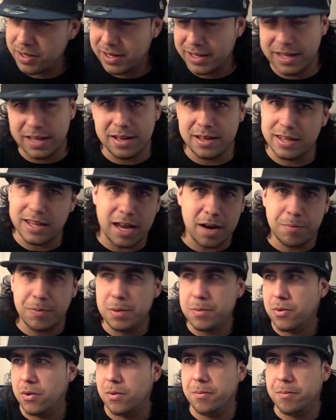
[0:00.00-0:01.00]
again, a lot of
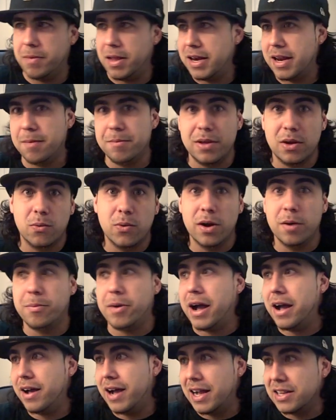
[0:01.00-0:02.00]
people may not be aware,
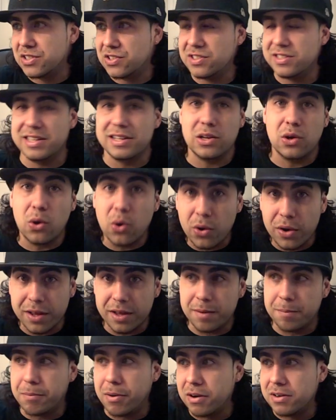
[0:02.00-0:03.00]
but Oscar De La
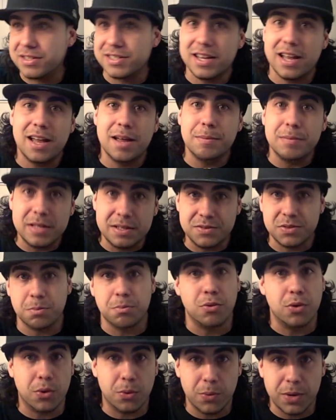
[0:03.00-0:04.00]
Hoya part-time lives in
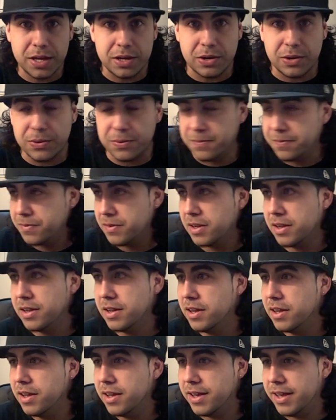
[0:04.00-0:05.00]
Puerto Rico,
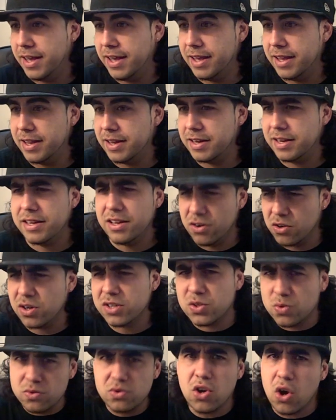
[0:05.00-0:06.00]
and you know,
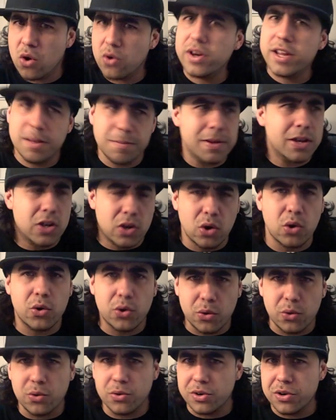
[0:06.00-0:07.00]
it's known him and
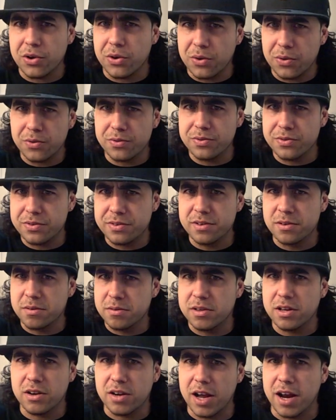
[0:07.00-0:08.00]
Cotto, you know,
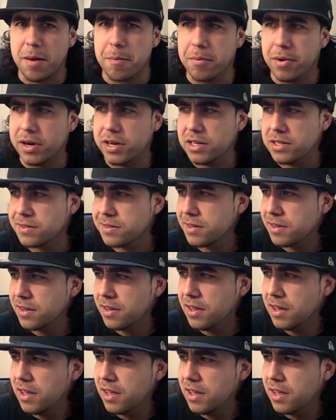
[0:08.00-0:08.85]
they're kind of buddies.